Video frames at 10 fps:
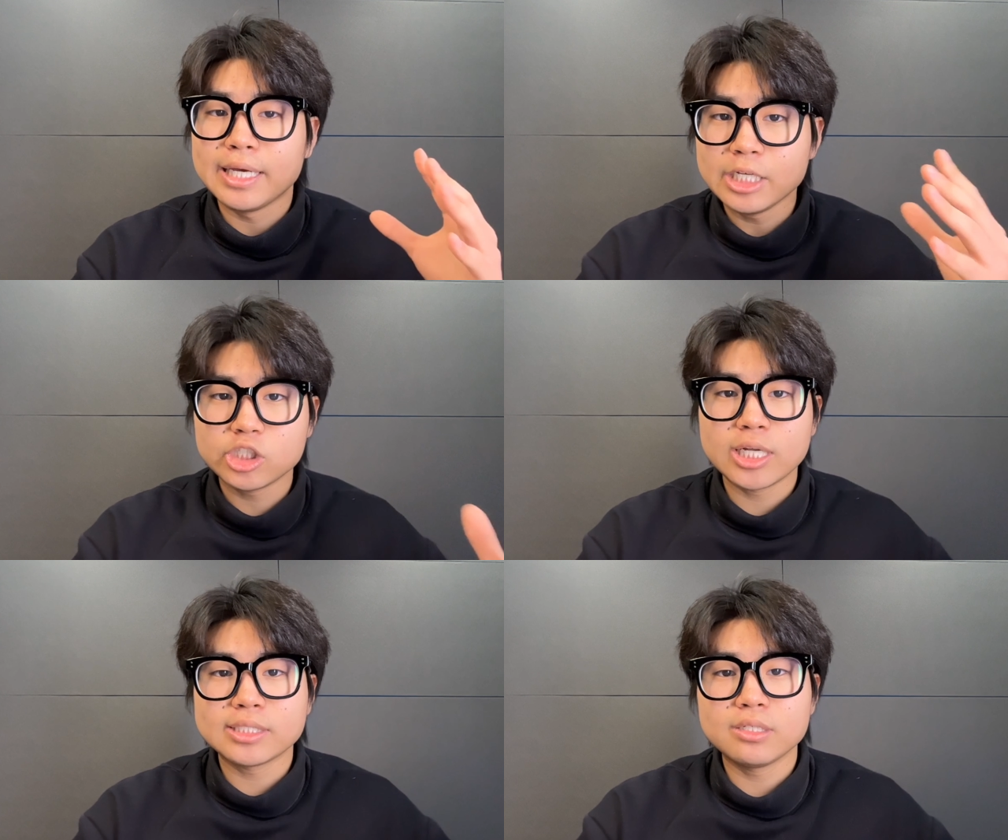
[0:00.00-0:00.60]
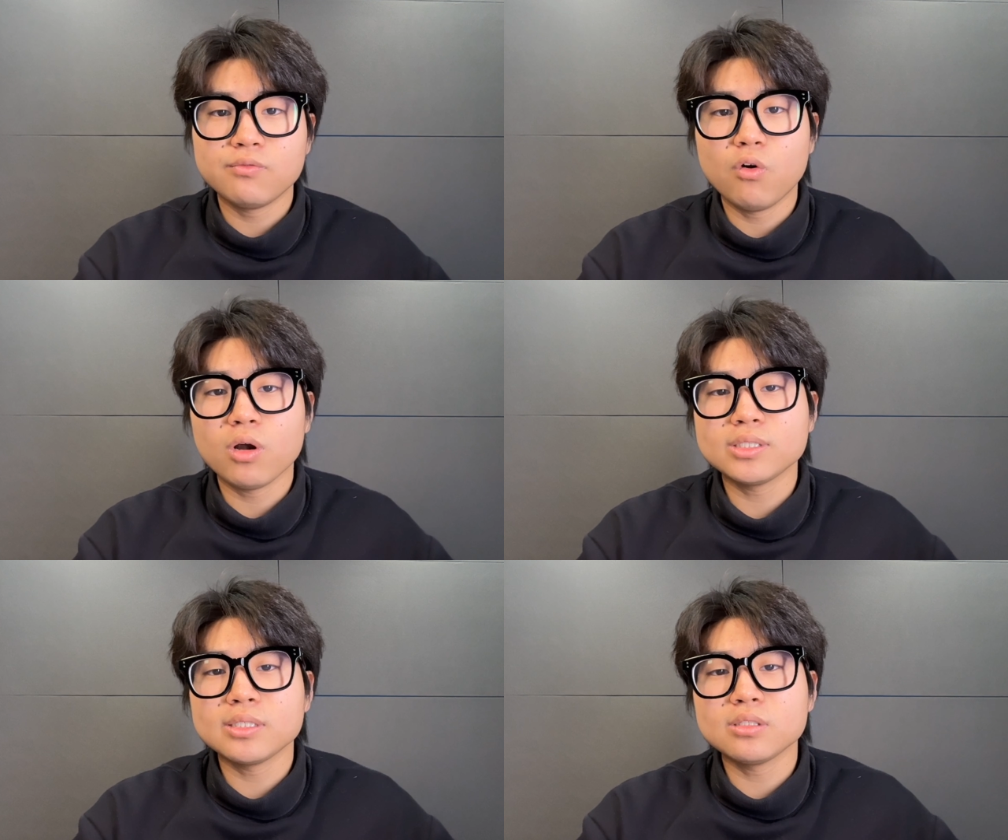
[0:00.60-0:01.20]
each lesson
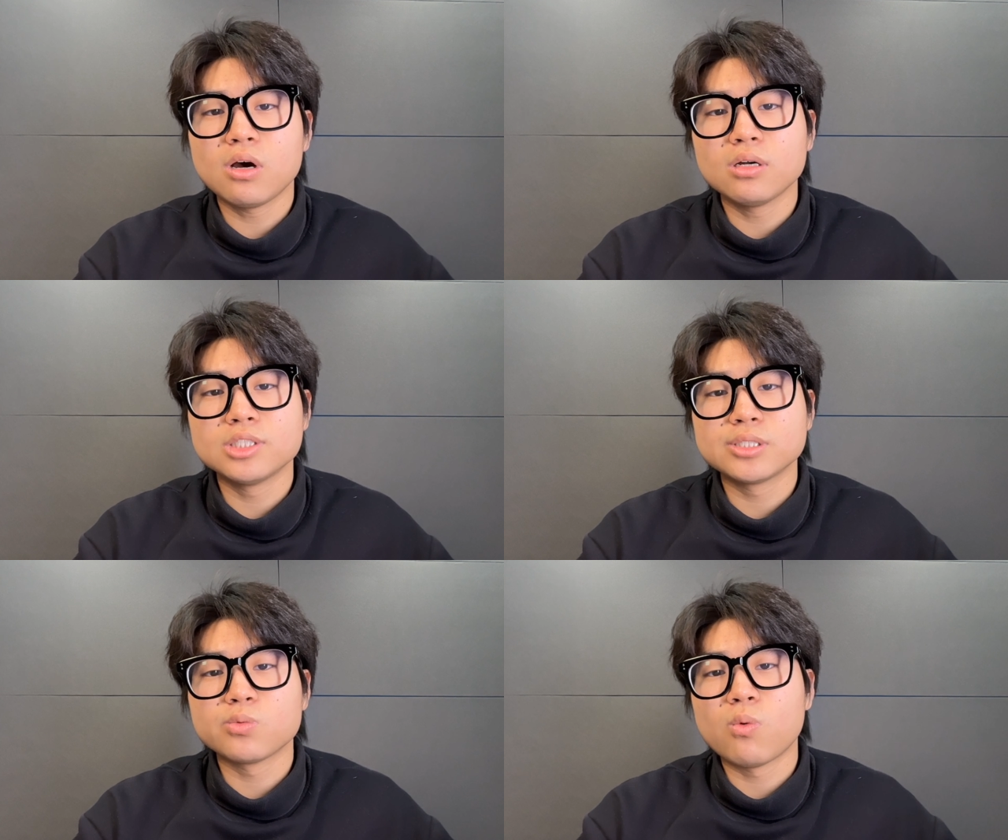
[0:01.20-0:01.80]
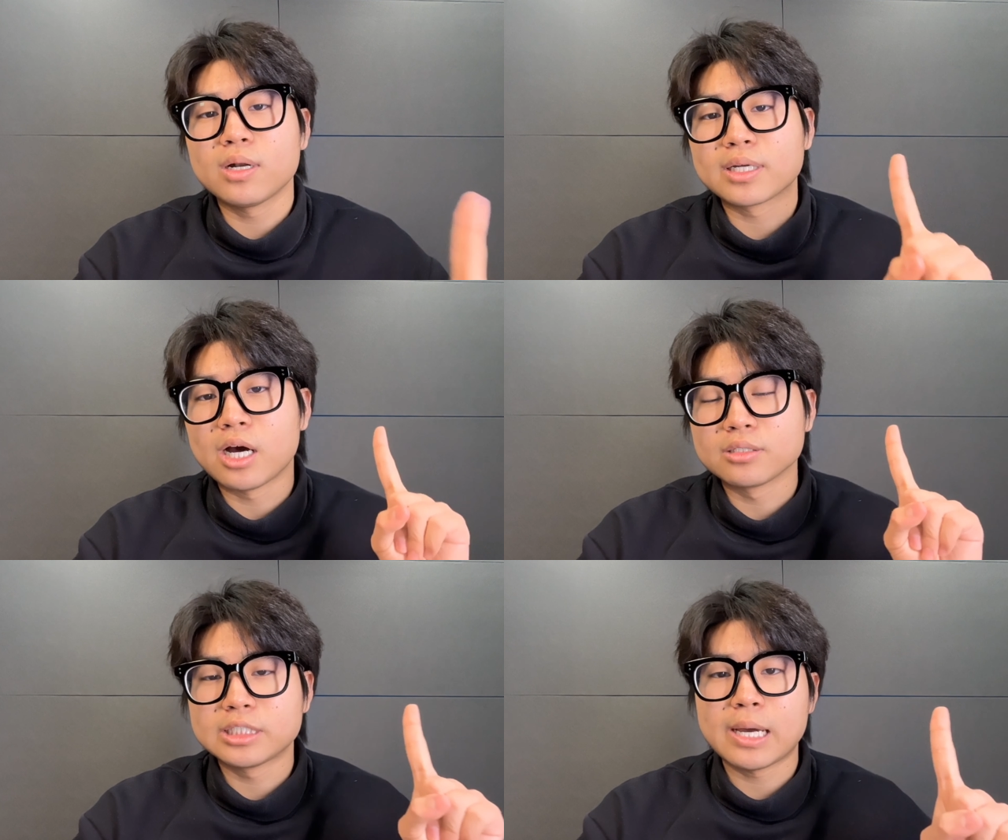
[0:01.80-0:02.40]
focuses on just one
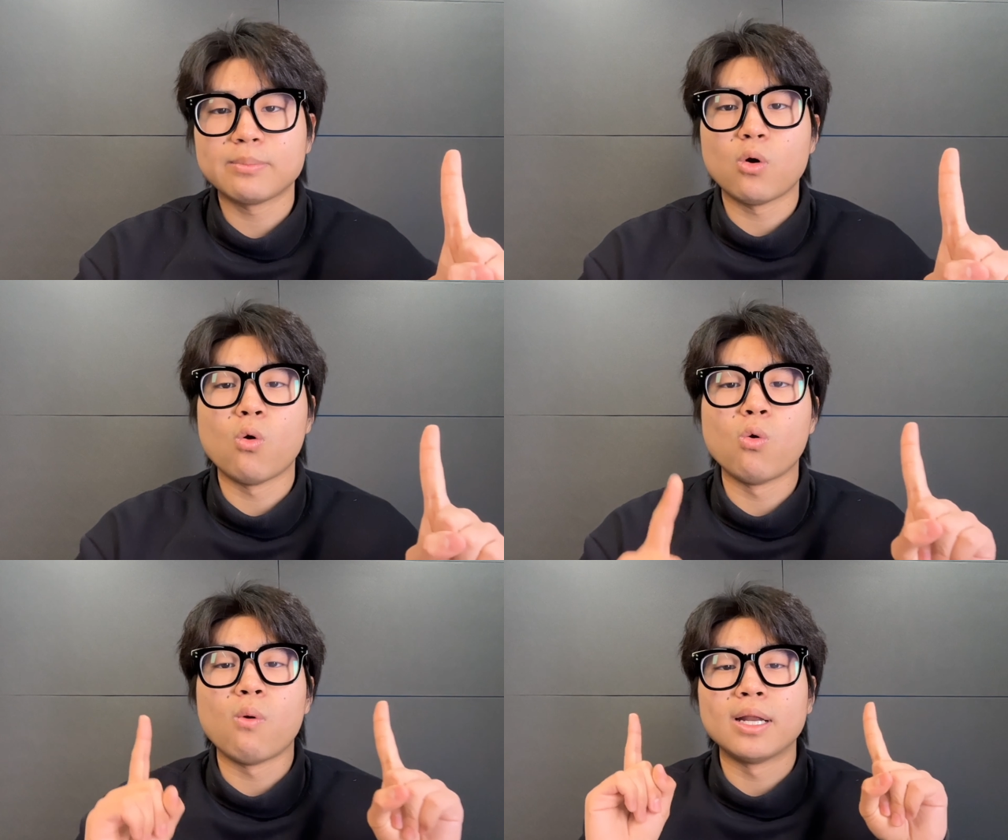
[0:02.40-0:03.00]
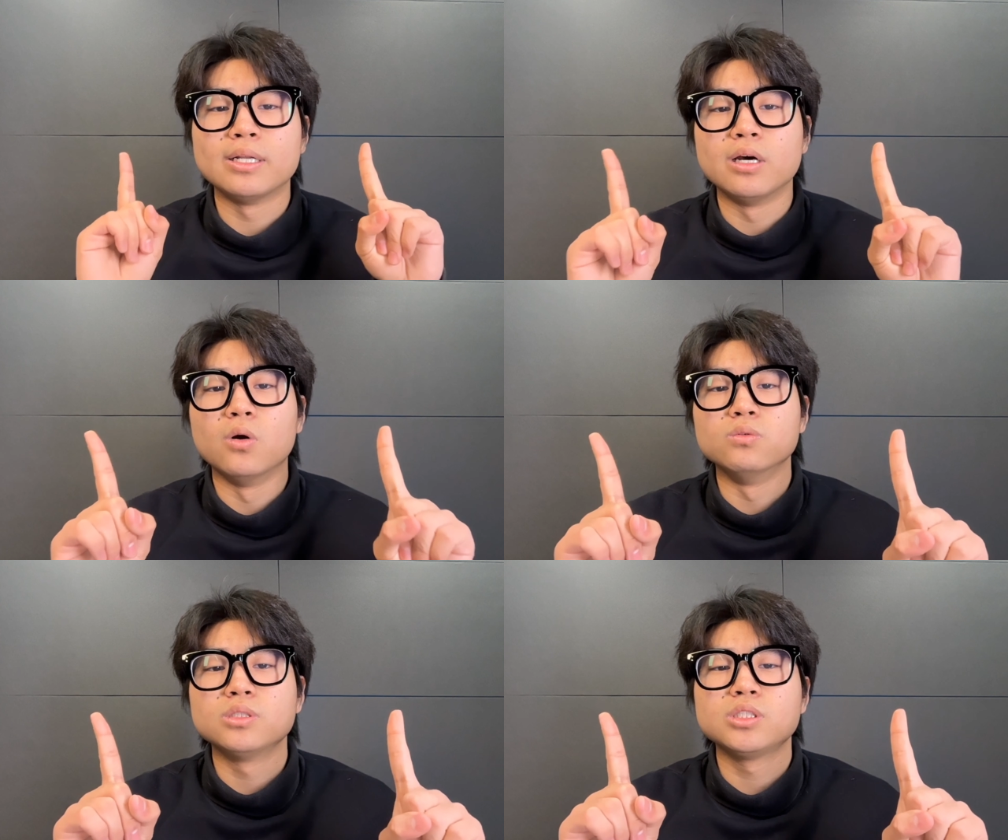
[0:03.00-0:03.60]
concept or one
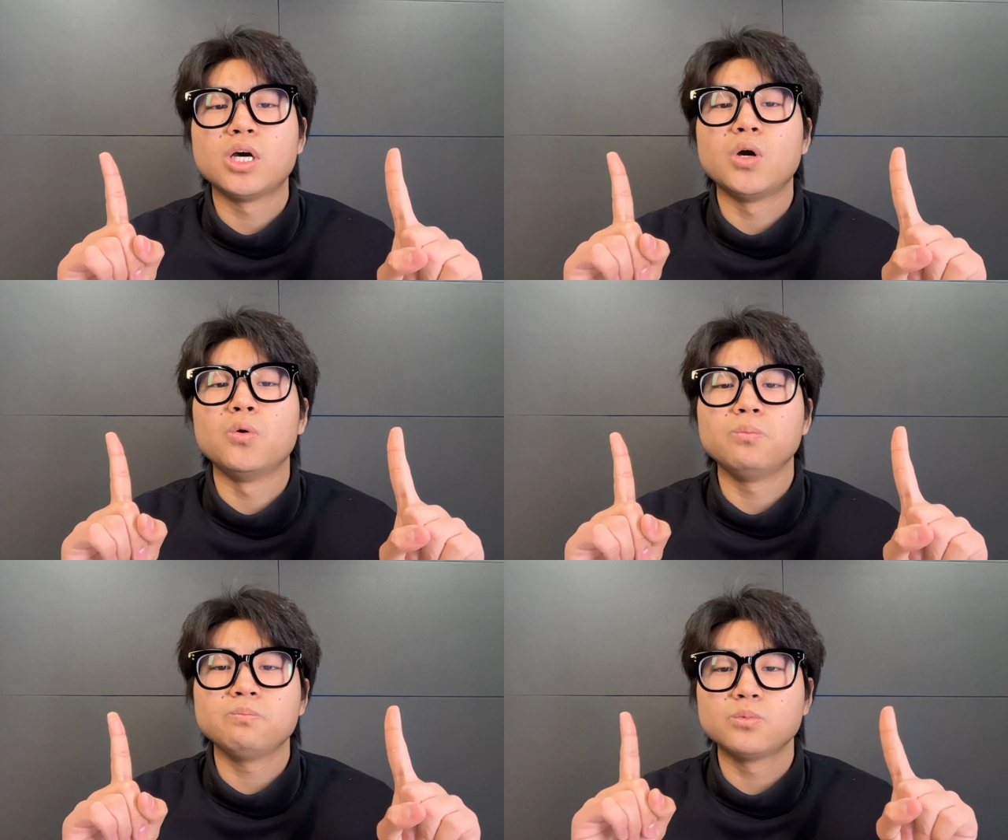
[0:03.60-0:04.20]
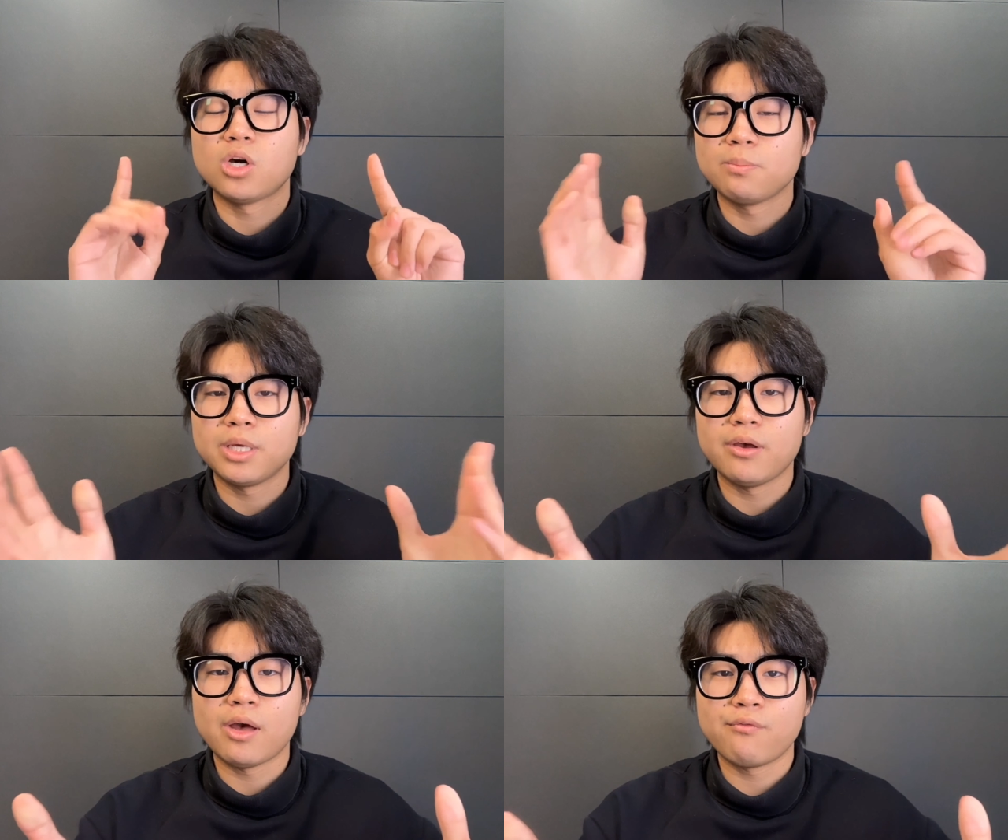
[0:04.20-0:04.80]
node. So don't
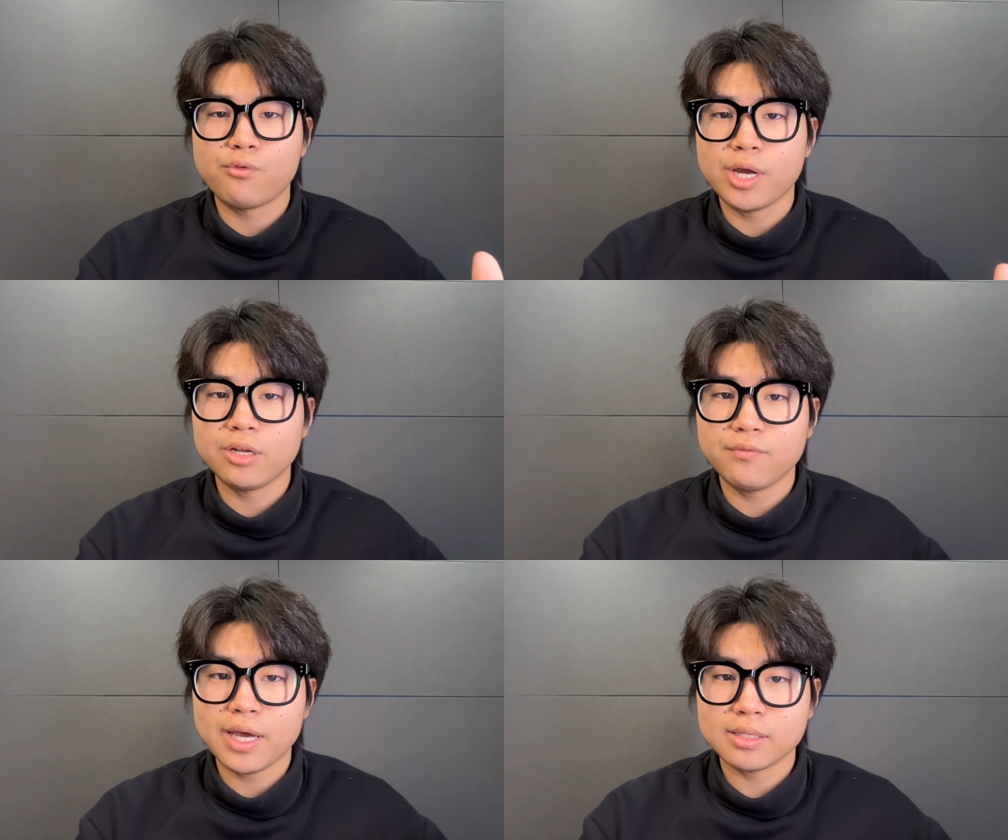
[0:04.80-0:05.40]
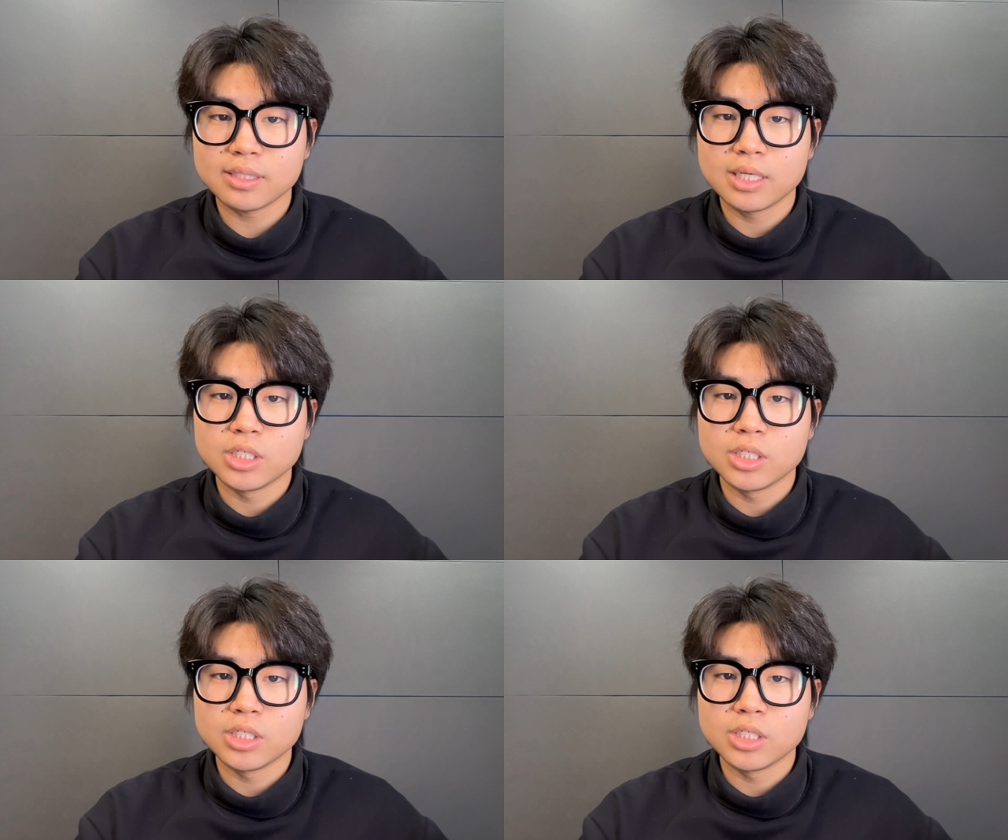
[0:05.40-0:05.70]
be afraid of it.